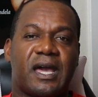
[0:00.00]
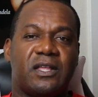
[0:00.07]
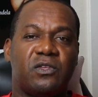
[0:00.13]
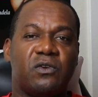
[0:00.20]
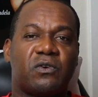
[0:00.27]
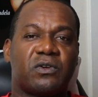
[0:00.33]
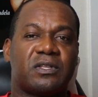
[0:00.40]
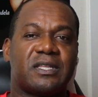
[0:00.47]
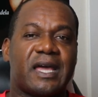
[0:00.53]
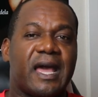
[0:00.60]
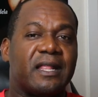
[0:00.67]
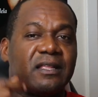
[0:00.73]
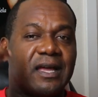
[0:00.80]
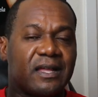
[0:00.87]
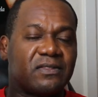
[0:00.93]
And you could
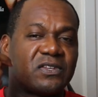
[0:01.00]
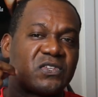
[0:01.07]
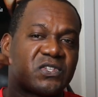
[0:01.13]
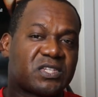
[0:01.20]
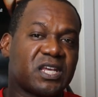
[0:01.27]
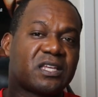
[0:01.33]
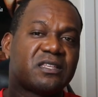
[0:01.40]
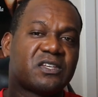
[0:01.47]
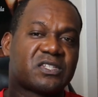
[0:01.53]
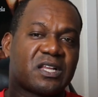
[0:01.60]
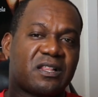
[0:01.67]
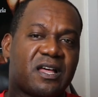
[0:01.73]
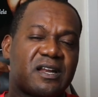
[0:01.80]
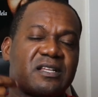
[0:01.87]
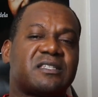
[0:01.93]
and, and the sickness
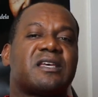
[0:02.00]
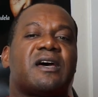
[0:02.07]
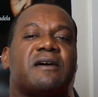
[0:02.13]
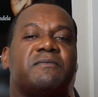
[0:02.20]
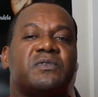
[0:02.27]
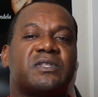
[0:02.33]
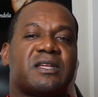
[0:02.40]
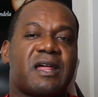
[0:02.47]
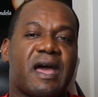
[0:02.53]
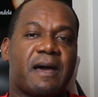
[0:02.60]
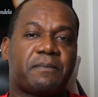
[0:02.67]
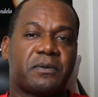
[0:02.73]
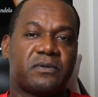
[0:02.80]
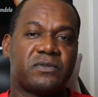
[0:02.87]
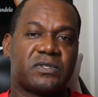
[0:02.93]
a lot of times that
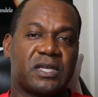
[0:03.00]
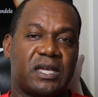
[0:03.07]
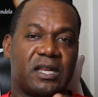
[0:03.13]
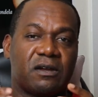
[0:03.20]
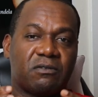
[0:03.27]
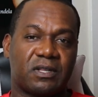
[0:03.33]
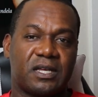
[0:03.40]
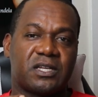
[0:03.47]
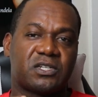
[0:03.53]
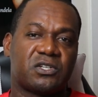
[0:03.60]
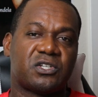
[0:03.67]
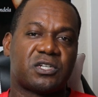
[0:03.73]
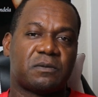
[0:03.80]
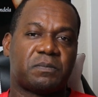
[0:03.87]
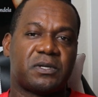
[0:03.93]
happens in a
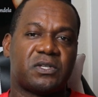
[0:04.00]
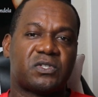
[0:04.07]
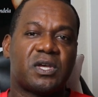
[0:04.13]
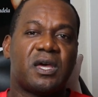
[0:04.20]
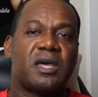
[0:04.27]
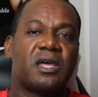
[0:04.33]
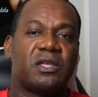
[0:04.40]
relationship is